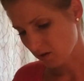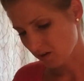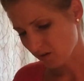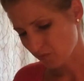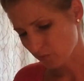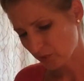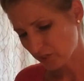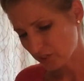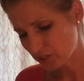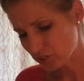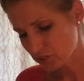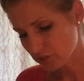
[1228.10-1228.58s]

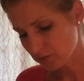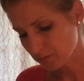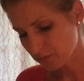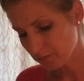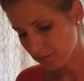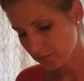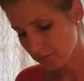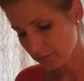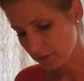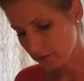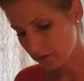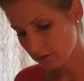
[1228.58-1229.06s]
Which,
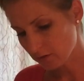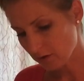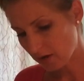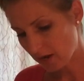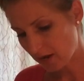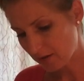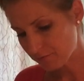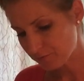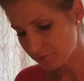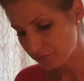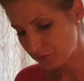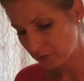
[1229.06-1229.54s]

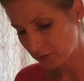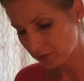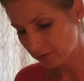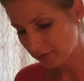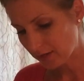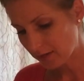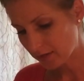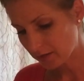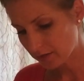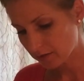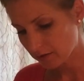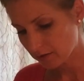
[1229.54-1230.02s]
I feel
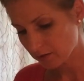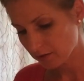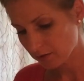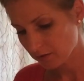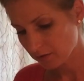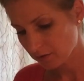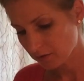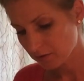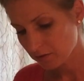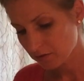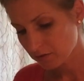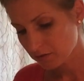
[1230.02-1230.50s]
like
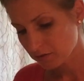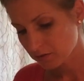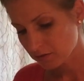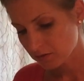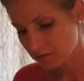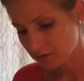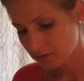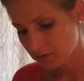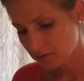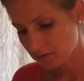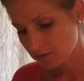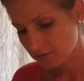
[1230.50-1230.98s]

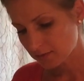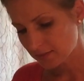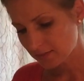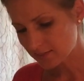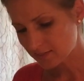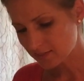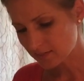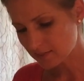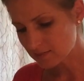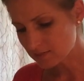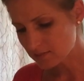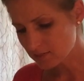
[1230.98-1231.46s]

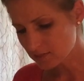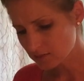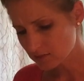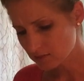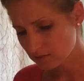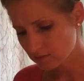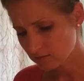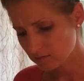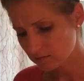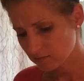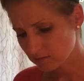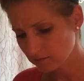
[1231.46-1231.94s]
this
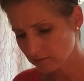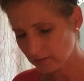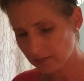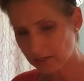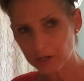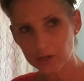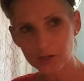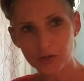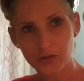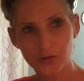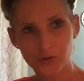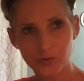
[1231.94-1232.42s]
isn't like
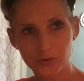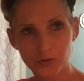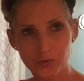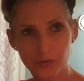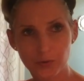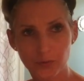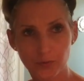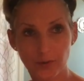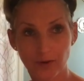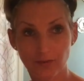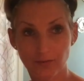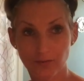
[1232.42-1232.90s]
a
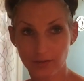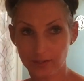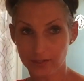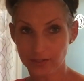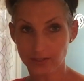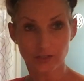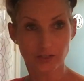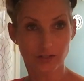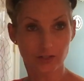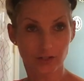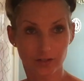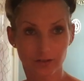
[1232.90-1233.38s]
new
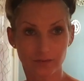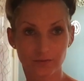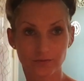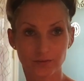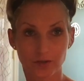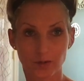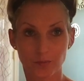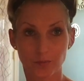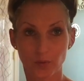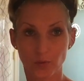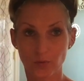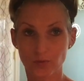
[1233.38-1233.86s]
revelation
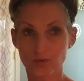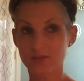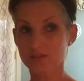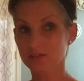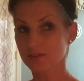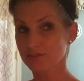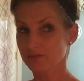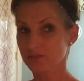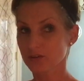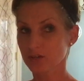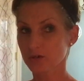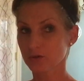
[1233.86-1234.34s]
for most
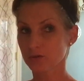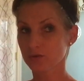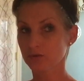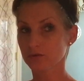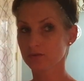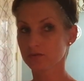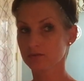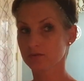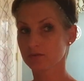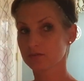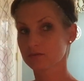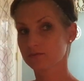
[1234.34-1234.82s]
of you.
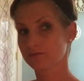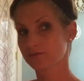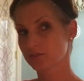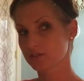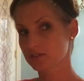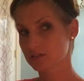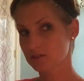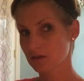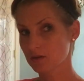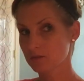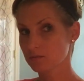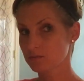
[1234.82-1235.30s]
For
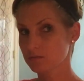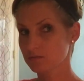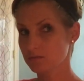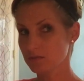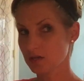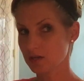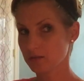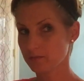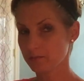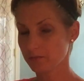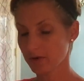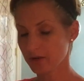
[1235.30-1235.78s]
some,
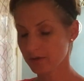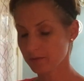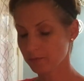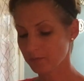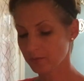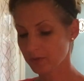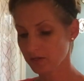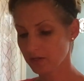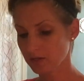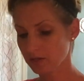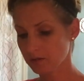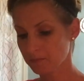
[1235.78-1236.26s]
it might
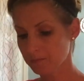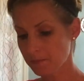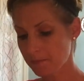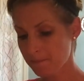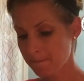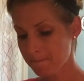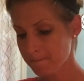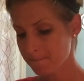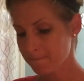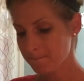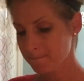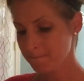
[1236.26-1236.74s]
be.
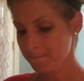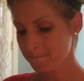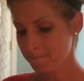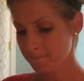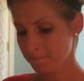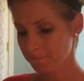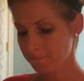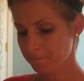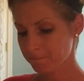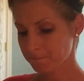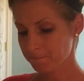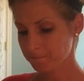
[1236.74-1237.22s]

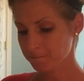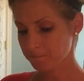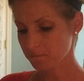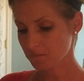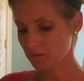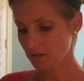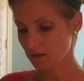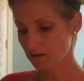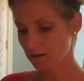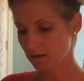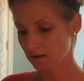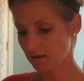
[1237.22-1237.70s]

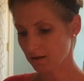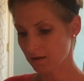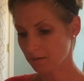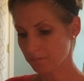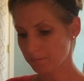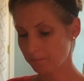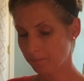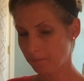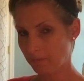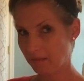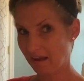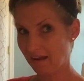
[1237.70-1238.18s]

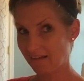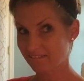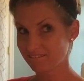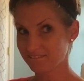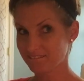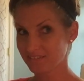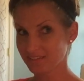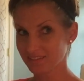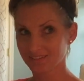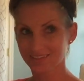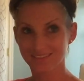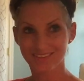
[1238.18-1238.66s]
I
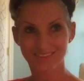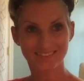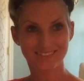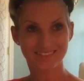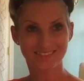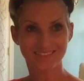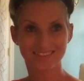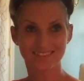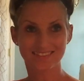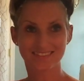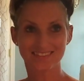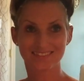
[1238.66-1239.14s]
feel like this
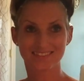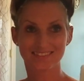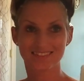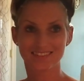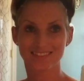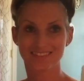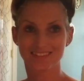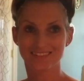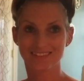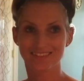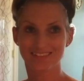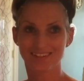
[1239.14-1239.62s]
is
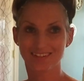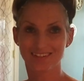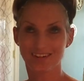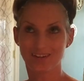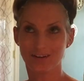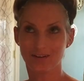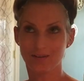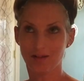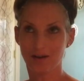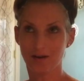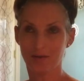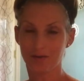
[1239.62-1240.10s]

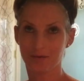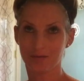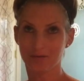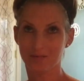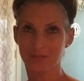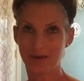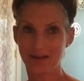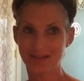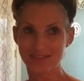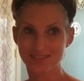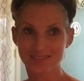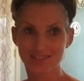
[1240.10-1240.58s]
a
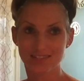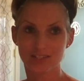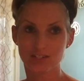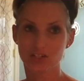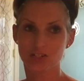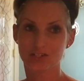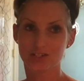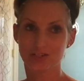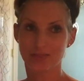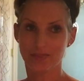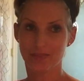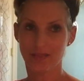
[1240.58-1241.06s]

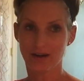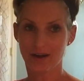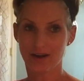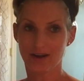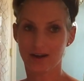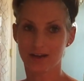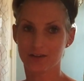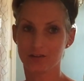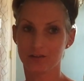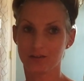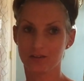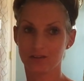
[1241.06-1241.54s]
message
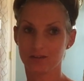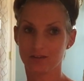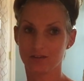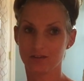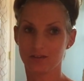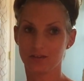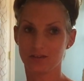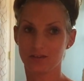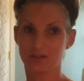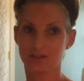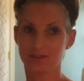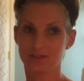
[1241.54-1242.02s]
that
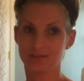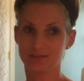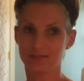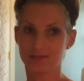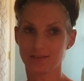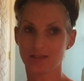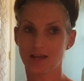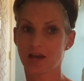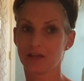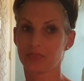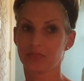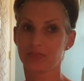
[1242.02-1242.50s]
it's
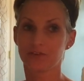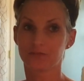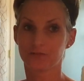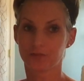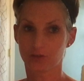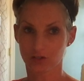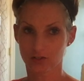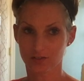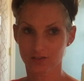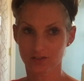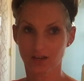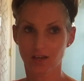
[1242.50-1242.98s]
not the
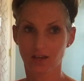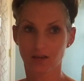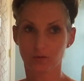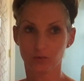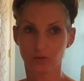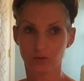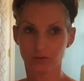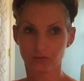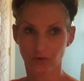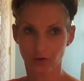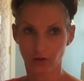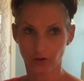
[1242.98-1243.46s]
first time
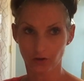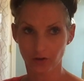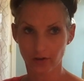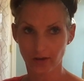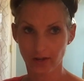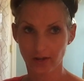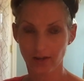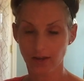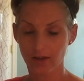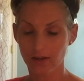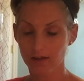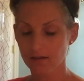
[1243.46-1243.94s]
you've heard
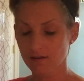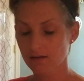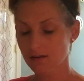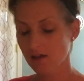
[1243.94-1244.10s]
it.